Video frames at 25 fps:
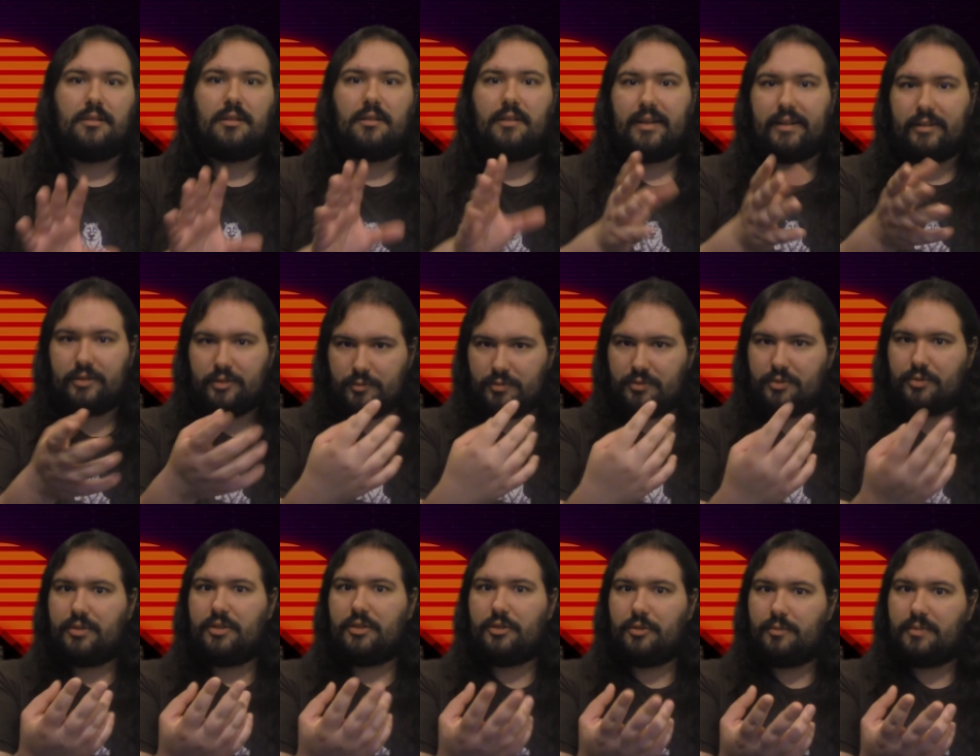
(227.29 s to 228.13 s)
All right, just
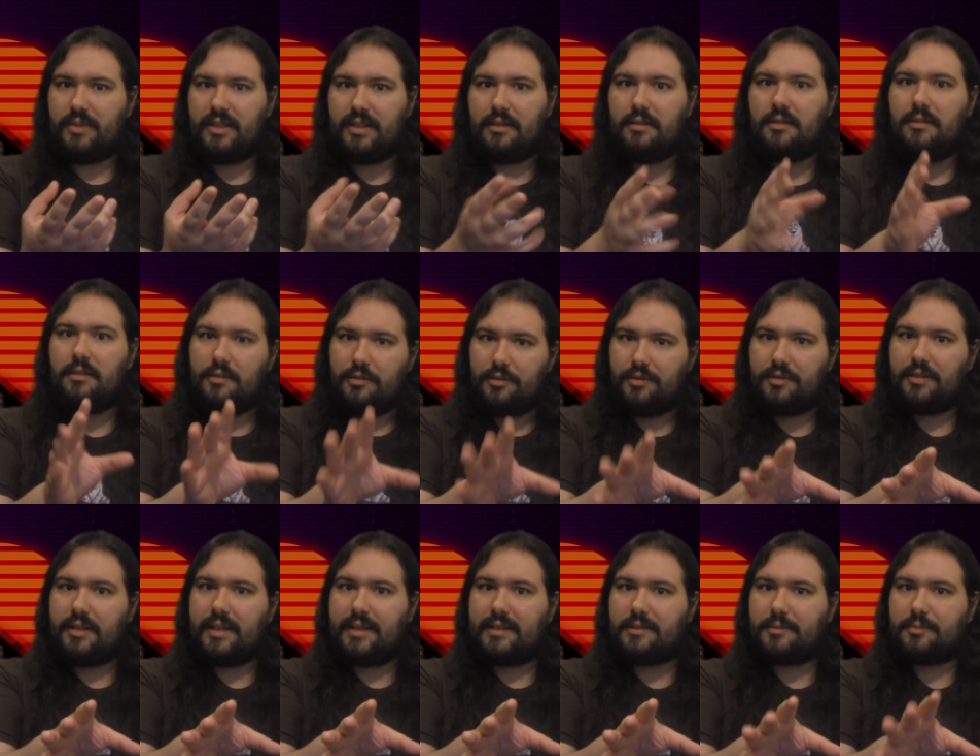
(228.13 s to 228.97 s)
between you and me, you
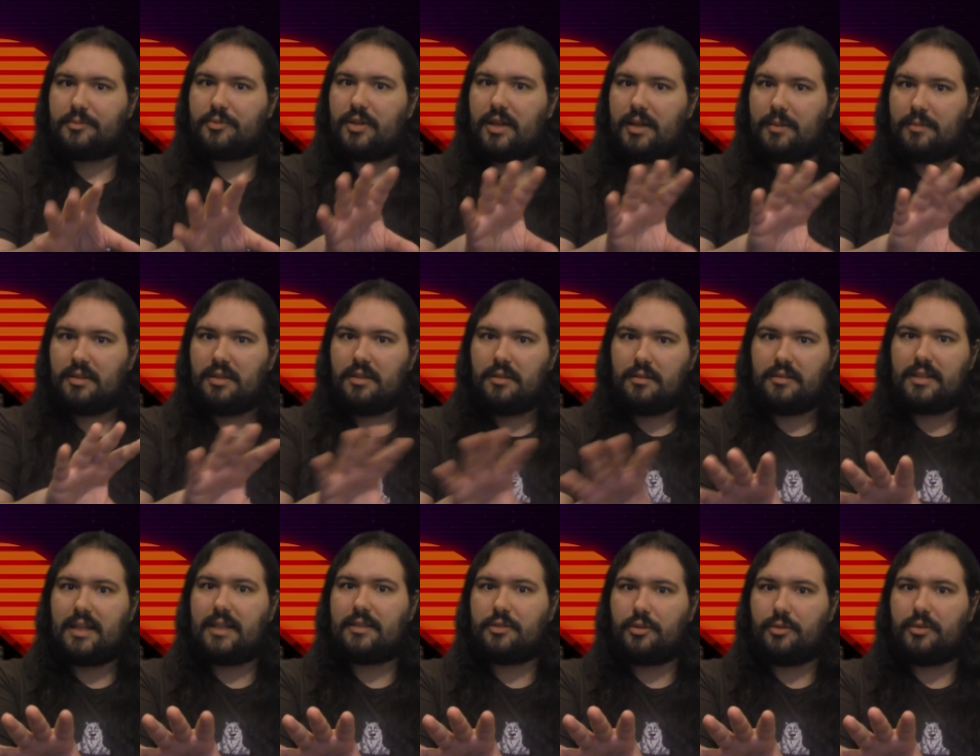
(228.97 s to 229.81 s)
can like and subscribe.
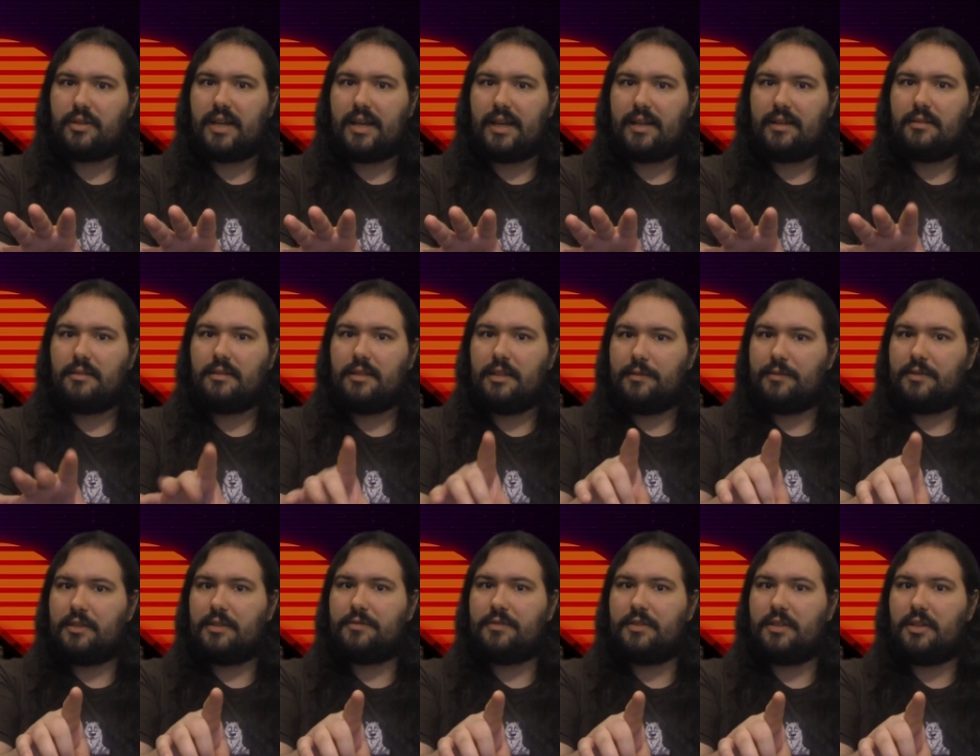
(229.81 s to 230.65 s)
That's okay.
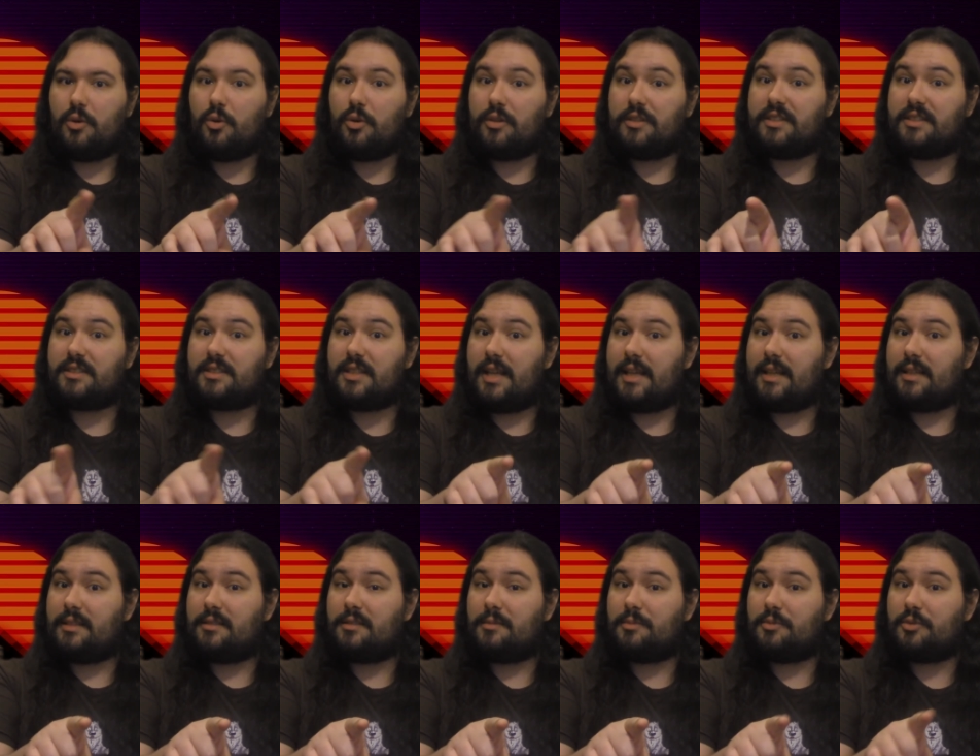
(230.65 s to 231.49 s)
Even if you, or
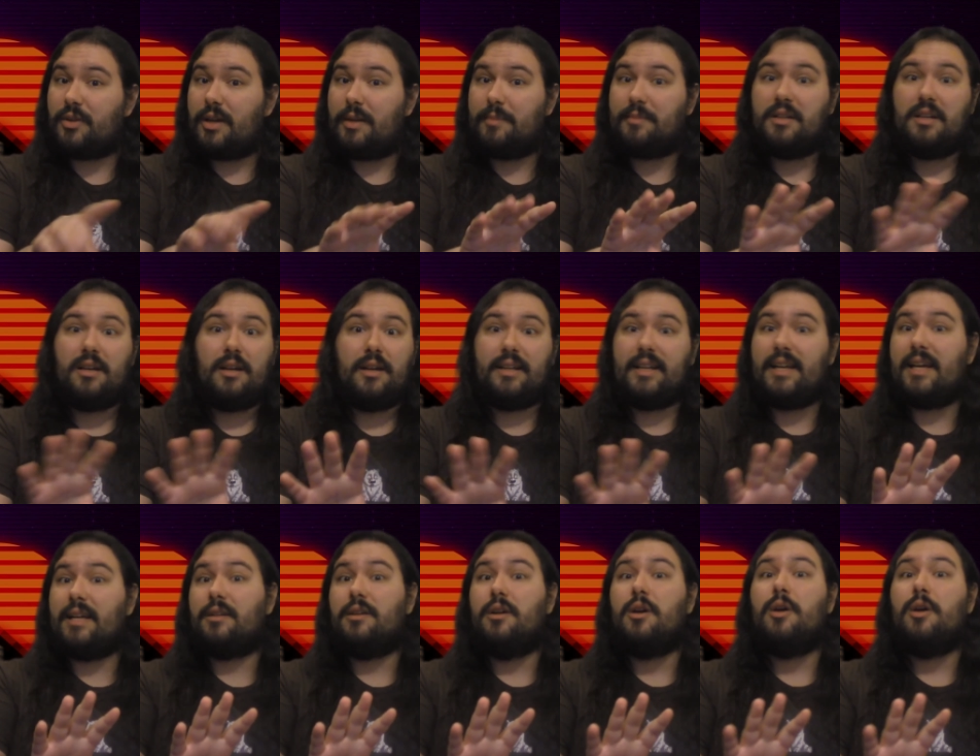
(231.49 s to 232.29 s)
dislike and subscribe. Again,